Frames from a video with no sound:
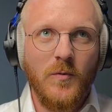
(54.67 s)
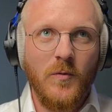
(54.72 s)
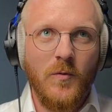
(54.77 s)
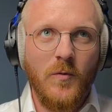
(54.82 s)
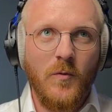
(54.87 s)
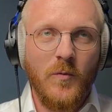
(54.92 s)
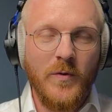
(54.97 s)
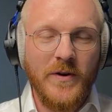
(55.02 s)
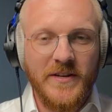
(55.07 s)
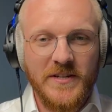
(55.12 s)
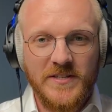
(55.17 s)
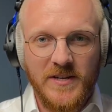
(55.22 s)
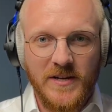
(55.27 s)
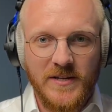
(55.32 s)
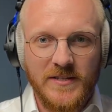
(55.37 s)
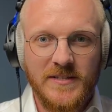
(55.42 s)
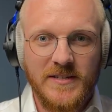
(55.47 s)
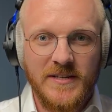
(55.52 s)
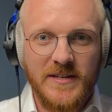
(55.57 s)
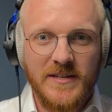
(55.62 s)
we
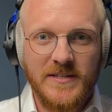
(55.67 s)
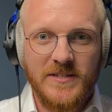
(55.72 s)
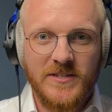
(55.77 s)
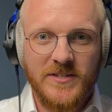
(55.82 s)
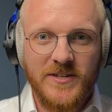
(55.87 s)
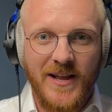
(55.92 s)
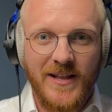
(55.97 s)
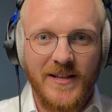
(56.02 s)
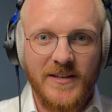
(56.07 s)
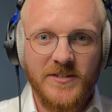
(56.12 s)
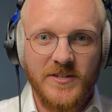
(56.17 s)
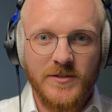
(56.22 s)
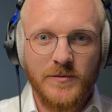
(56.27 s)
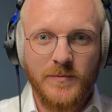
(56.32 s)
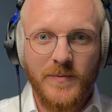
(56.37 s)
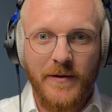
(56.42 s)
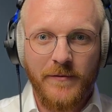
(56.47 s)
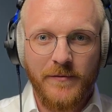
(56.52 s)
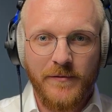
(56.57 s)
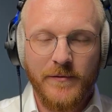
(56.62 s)
discussed these challenges.
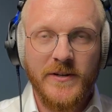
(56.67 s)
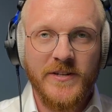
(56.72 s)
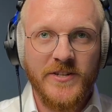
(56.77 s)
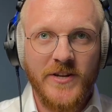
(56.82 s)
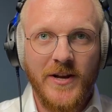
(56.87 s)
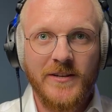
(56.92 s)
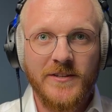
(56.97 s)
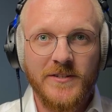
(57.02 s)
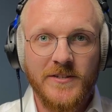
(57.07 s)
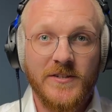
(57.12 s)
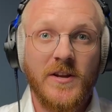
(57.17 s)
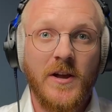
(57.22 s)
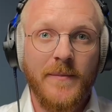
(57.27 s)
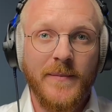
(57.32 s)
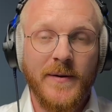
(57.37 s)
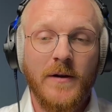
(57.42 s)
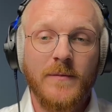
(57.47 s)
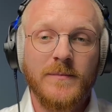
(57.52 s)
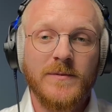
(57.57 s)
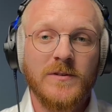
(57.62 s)
We have 3 challenges
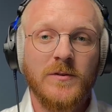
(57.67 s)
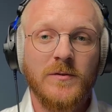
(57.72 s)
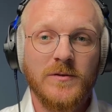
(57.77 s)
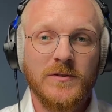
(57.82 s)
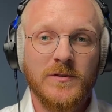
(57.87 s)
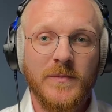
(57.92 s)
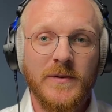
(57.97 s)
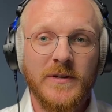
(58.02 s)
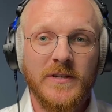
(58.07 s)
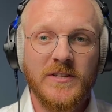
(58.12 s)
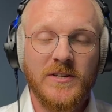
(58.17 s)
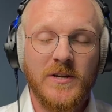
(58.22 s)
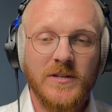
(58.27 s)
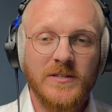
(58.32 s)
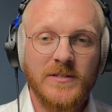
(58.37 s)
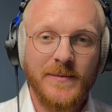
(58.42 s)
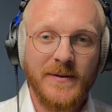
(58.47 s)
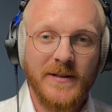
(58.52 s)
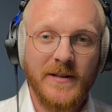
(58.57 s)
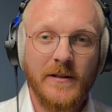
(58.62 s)
coming up. So we discussed
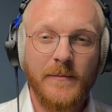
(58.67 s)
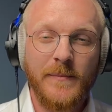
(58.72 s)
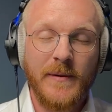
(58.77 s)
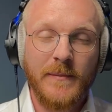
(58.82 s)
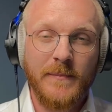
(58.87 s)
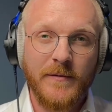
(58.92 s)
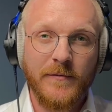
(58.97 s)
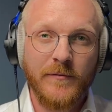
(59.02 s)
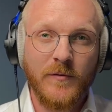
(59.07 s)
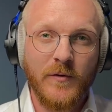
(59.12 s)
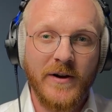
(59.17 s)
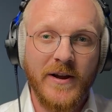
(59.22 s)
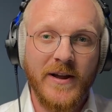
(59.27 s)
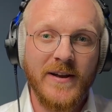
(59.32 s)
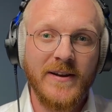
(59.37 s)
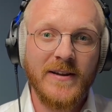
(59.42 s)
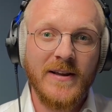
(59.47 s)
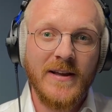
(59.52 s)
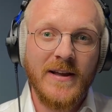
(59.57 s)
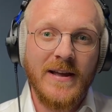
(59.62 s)
them a little bit
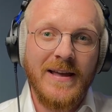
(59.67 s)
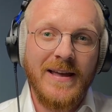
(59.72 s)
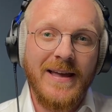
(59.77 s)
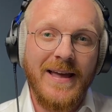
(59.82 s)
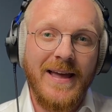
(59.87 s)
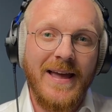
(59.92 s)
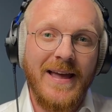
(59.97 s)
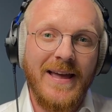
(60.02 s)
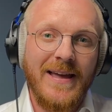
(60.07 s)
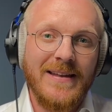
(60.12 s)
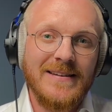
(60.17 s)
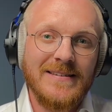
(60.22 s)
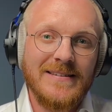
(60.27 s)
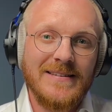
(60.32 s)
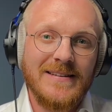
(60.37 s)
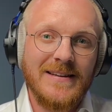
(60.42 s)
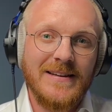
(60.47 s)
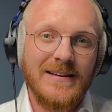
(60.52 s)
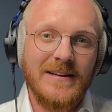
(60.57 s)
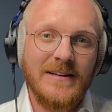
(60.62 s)
beforehand. And
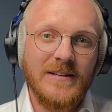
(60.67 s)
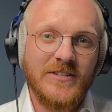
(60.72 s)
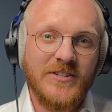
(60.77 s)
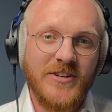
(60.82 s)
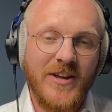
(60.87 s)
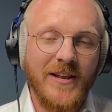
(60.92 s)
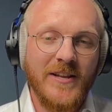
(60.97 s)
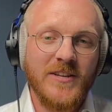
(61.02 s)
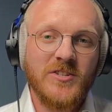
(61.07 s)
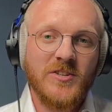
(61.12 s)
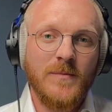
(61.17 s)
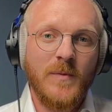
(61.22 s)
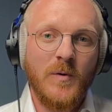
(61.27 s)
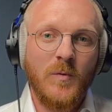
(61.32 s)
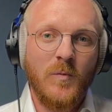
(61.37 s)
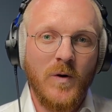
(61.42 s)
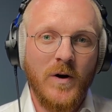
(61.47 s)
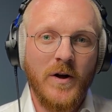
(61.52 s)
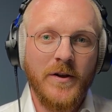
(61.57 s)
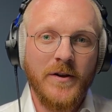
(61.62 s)
challenge number
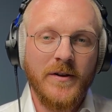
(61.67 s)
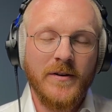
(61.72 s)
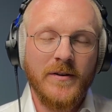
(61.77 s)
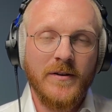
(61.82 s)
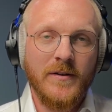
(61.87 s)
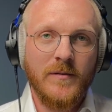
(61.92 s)
1,